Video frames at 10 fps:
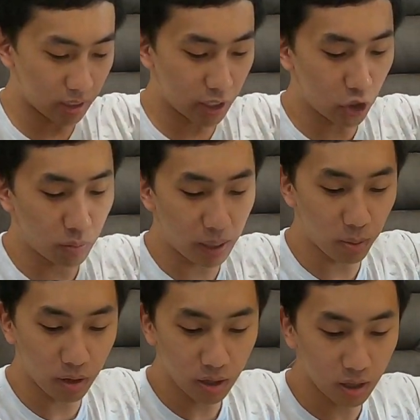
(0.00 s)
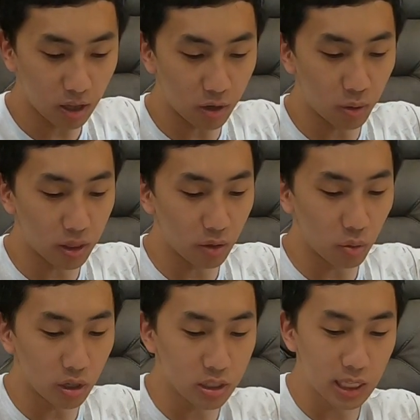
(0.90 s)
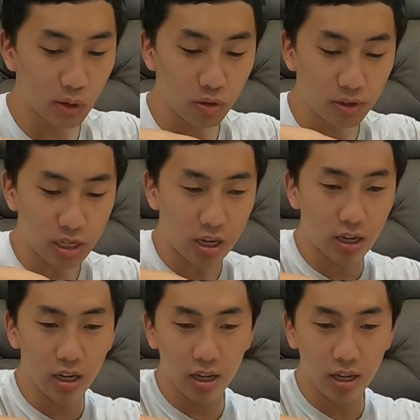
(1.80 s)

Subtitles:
tissue paper along with the words Louis Vuitton.